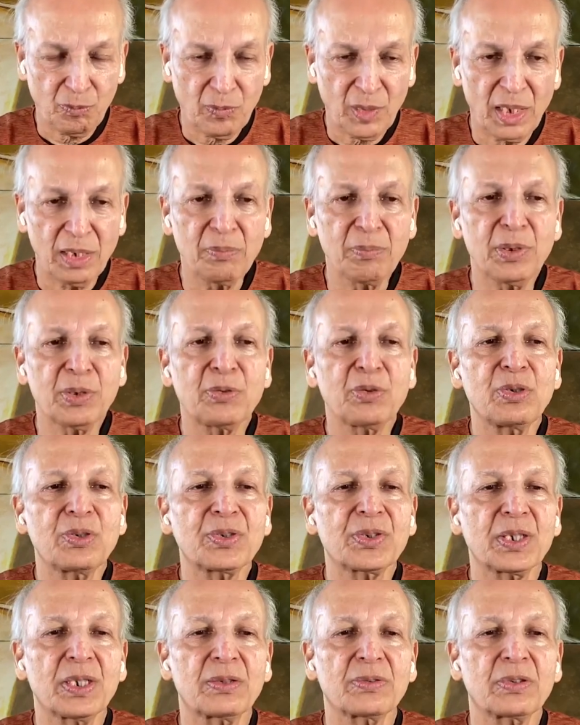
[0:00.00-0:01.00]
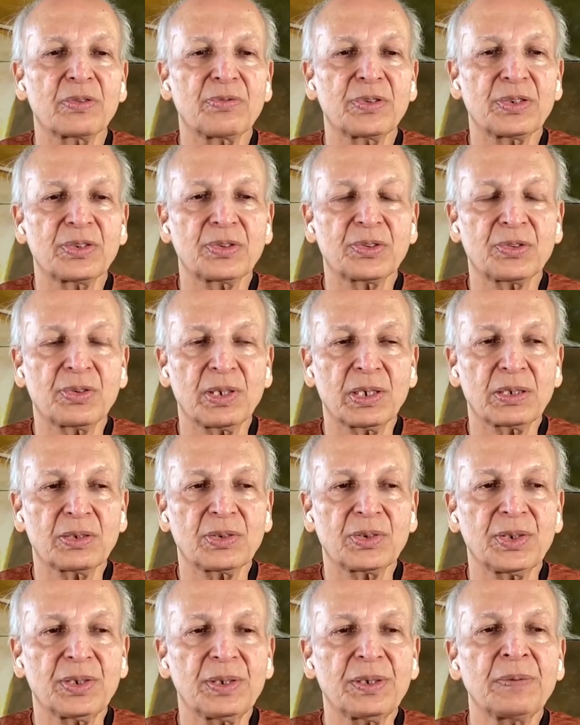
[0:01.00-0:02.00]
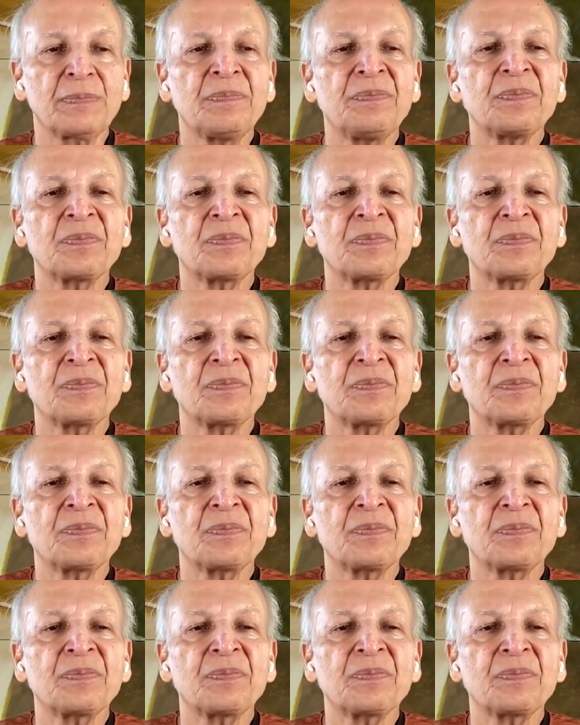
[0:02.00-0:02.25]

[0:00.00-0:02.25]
In between cells of a structure,